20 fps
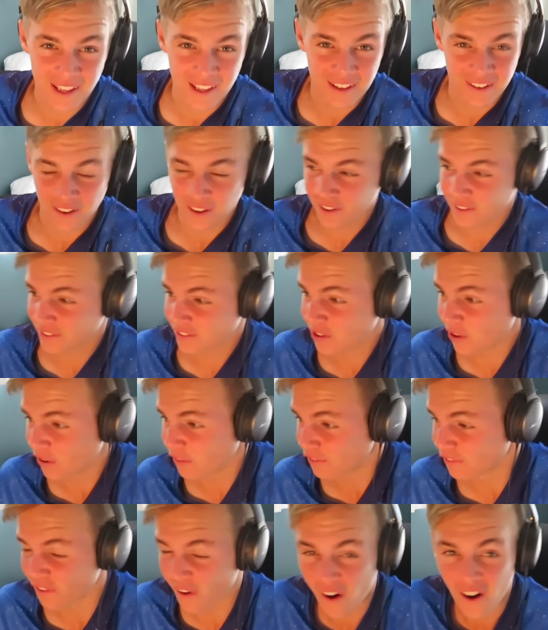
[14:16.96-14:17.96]
and I
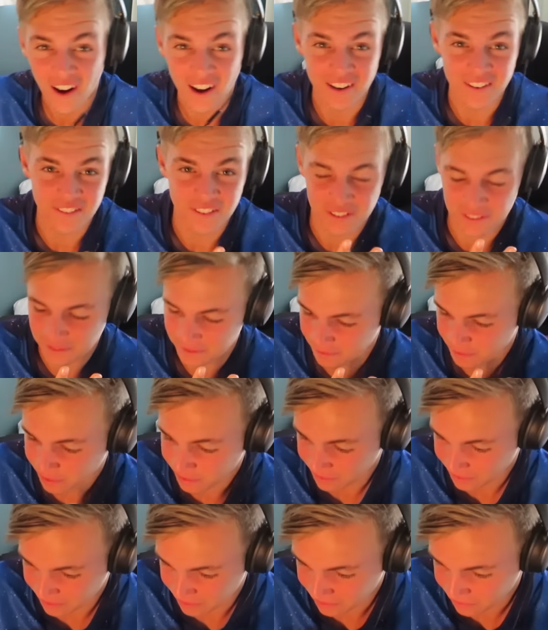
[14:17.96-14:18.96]
got
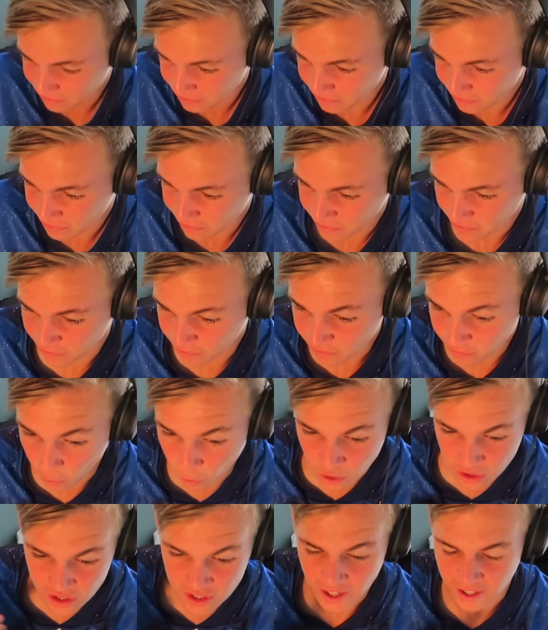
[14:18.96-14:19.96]
5
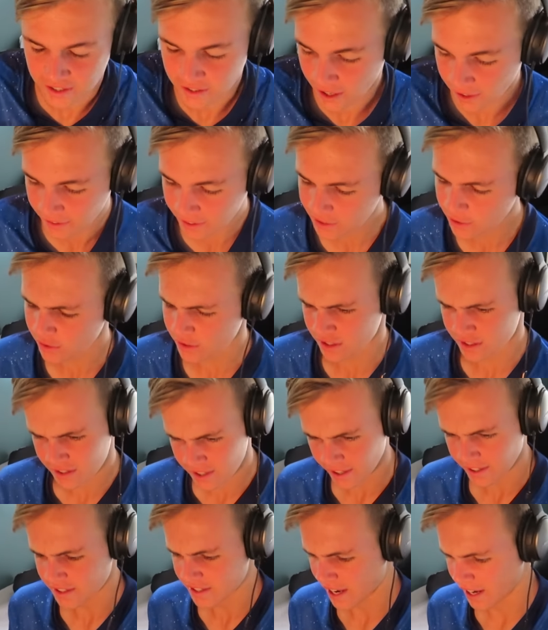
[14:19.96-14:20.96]
or 6. I think I got
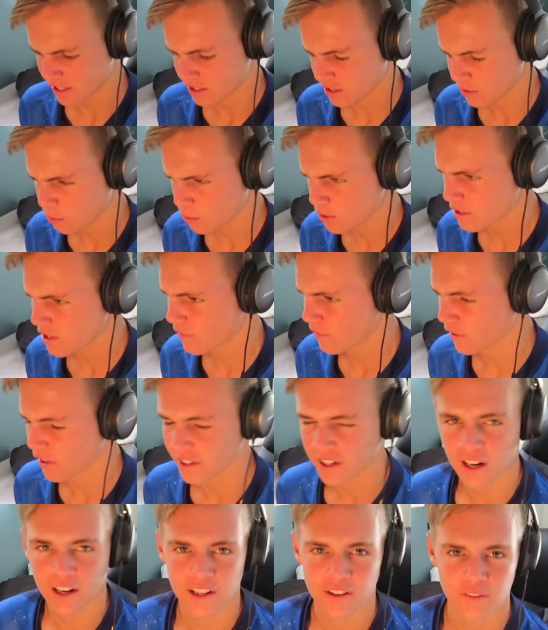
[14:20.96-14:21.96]
6 actually, or 7.
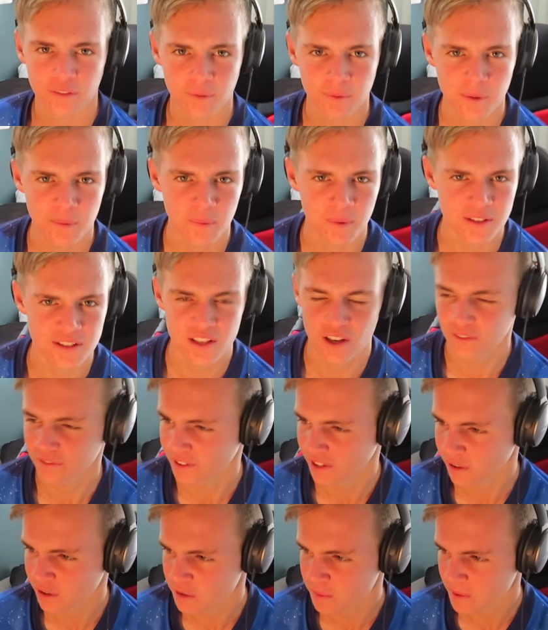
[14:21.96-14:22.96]
I can't even remember
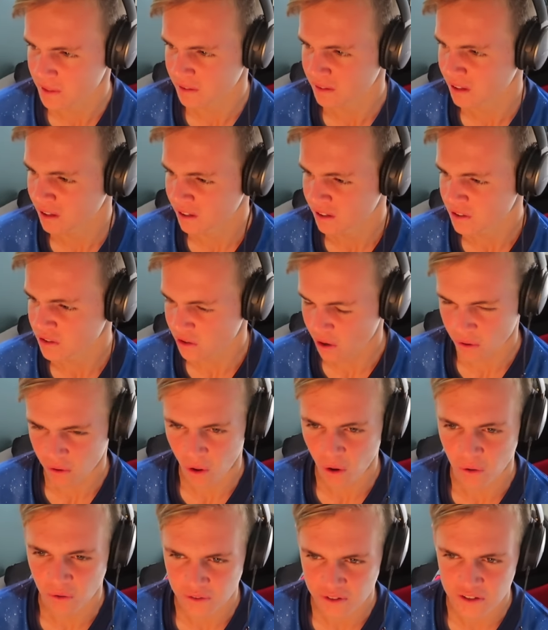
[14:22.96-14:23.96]
myself now. It's been so
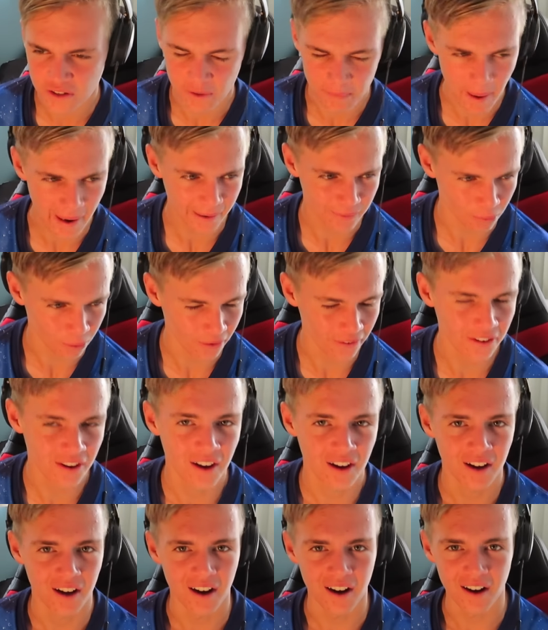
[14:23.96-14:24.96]
long since I packed one.
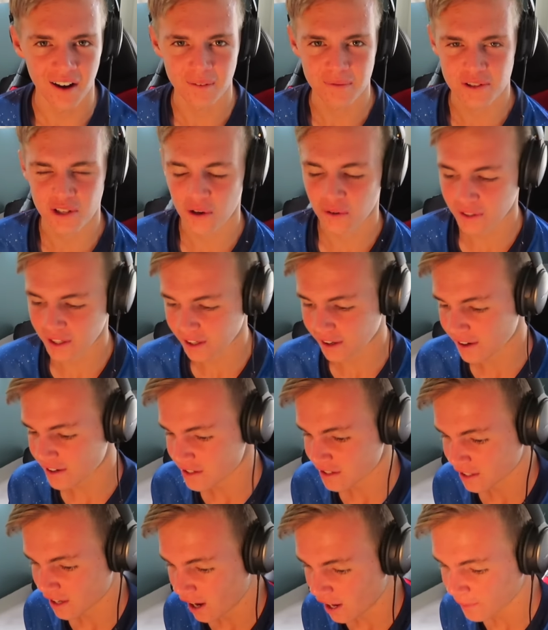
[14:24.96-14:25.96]
So yeah,
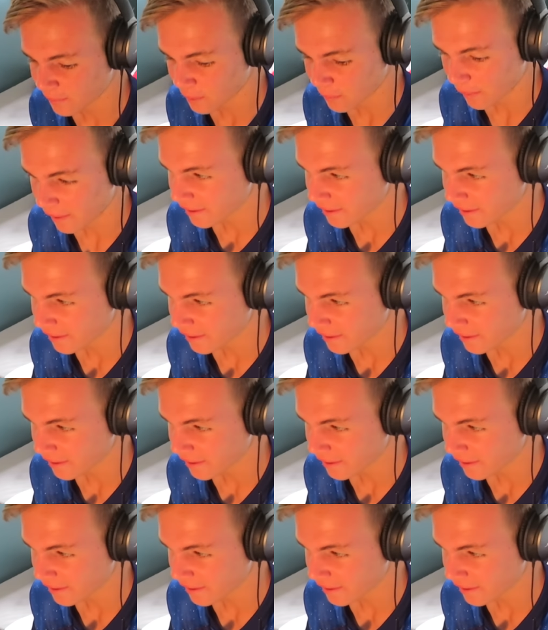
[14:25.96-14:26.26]
guys, Carnival